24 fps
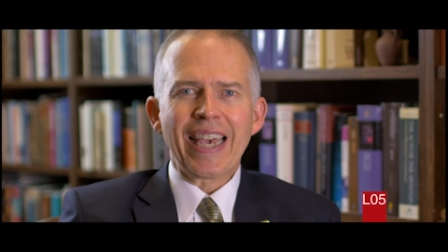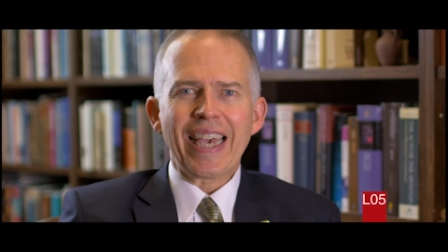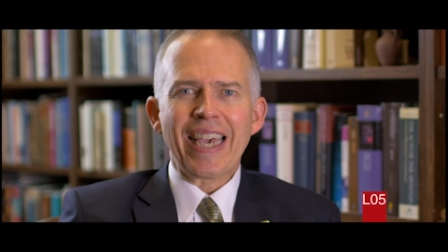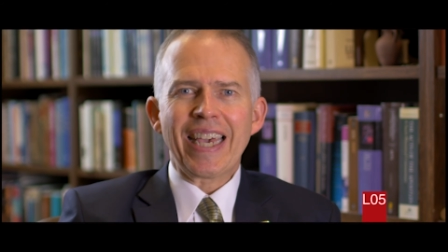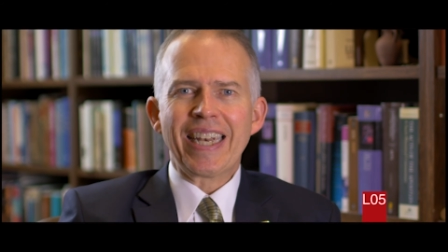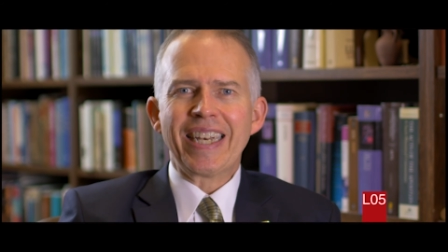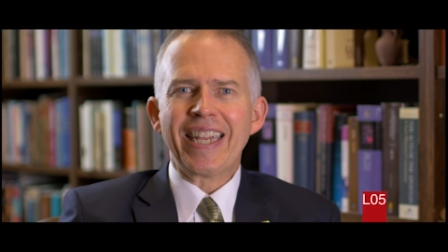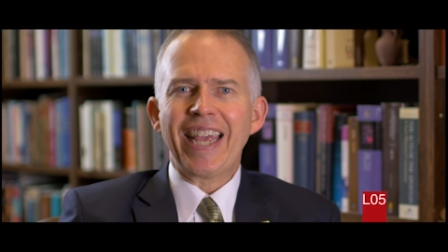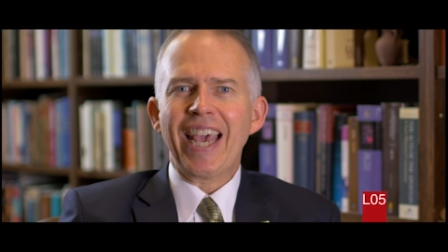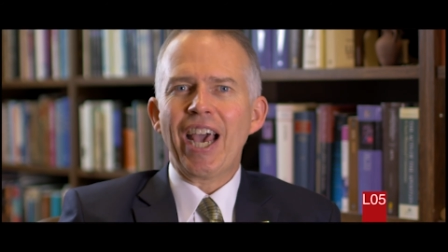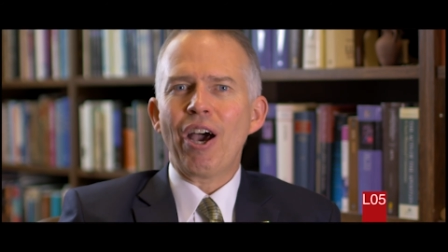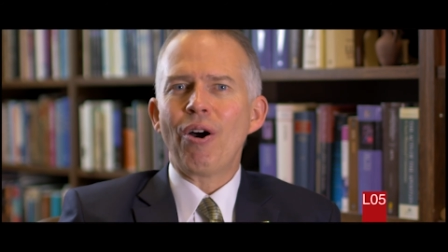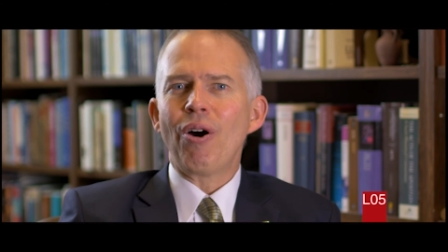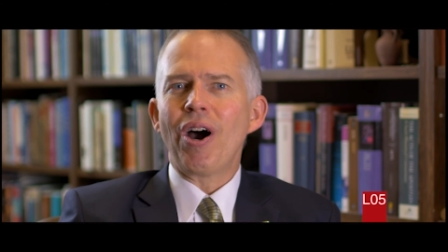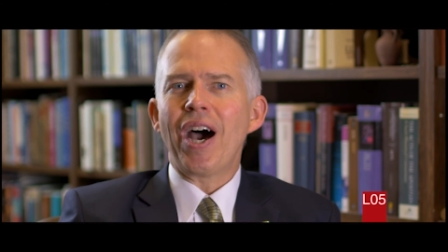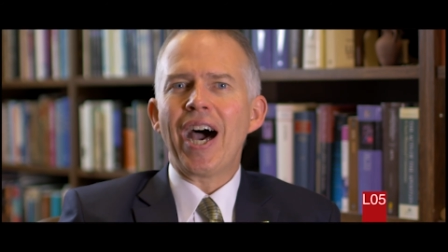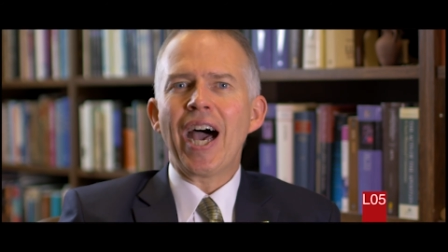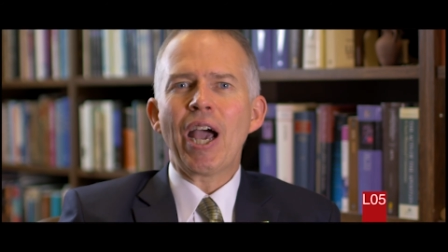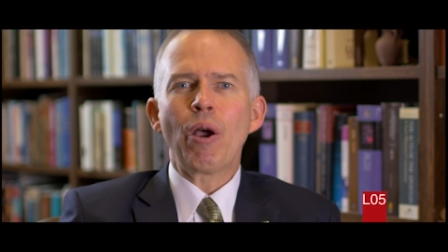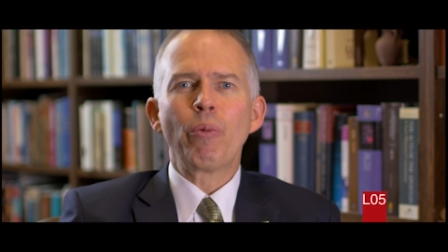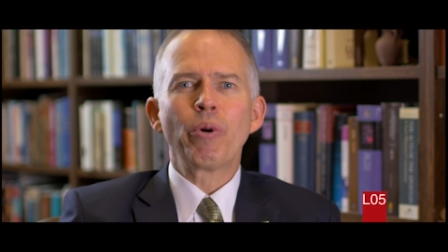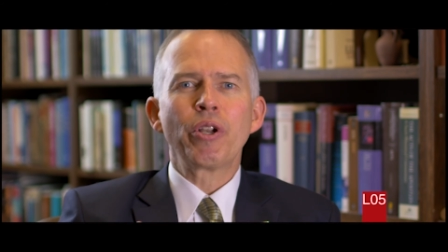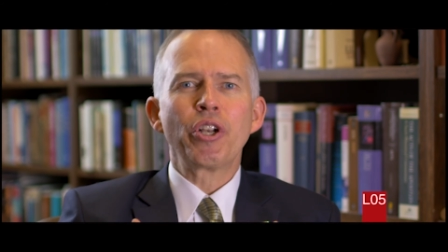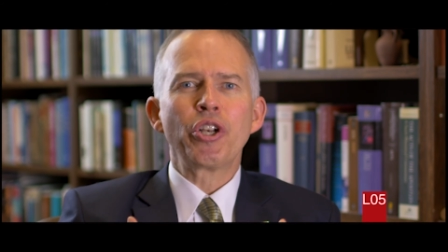And now
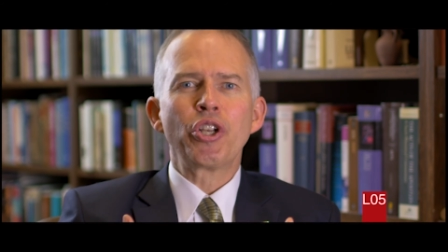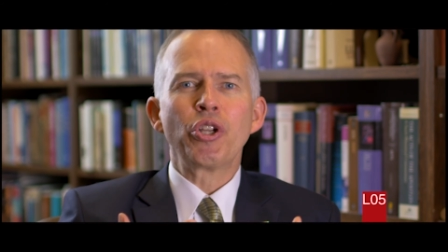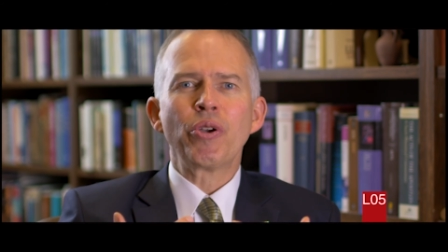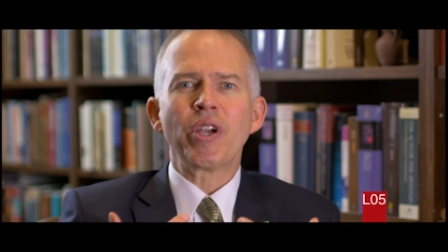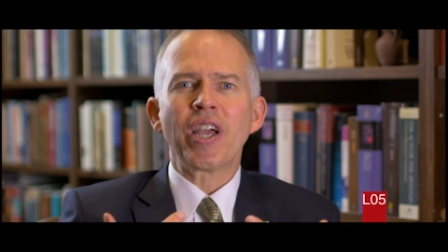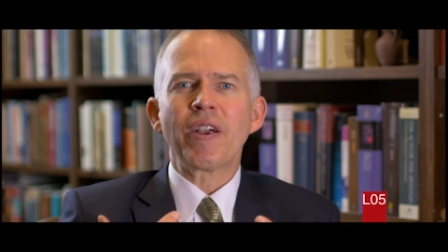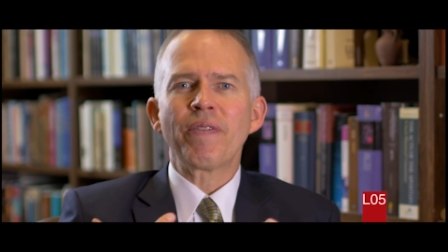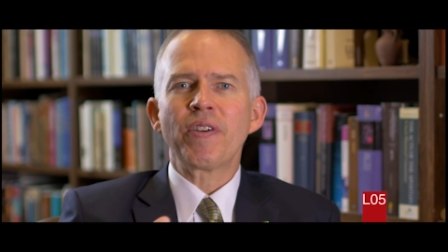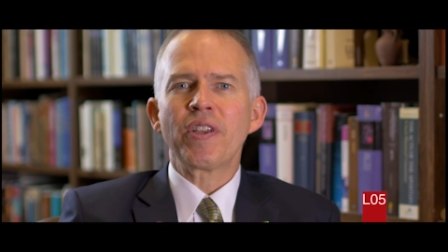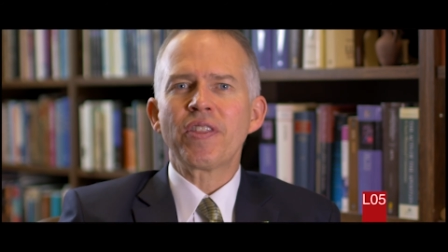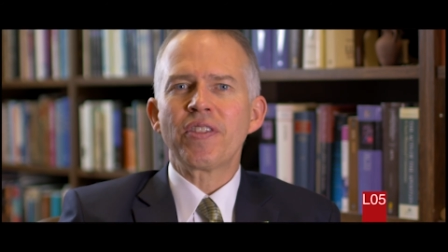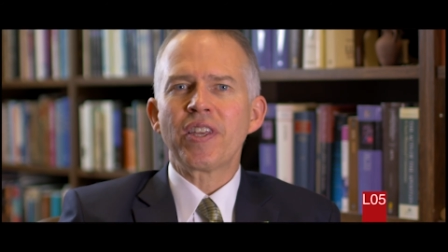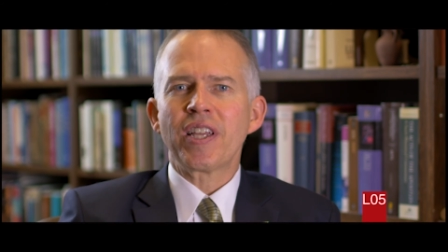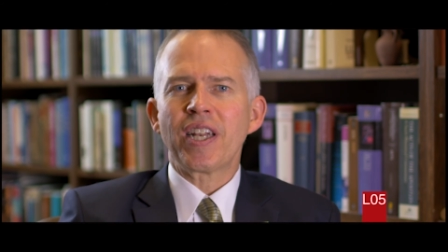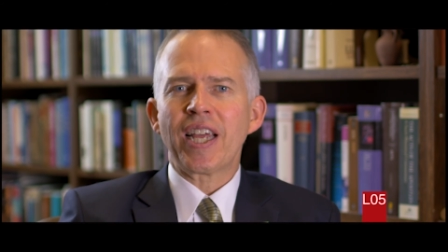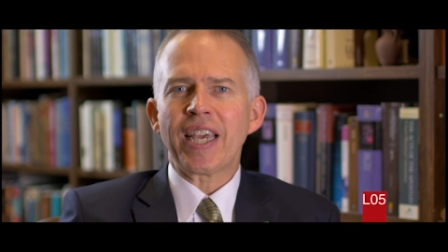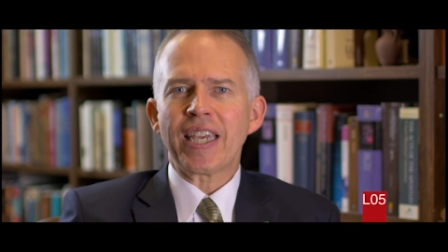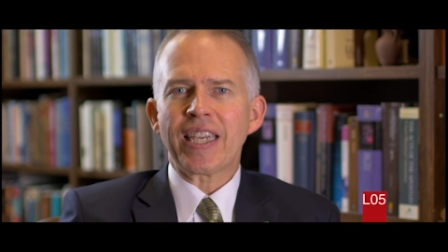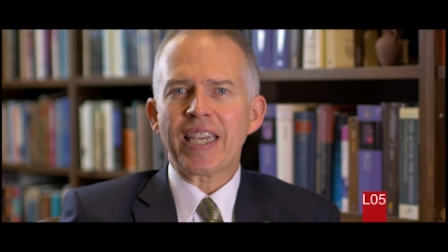I want to do everything I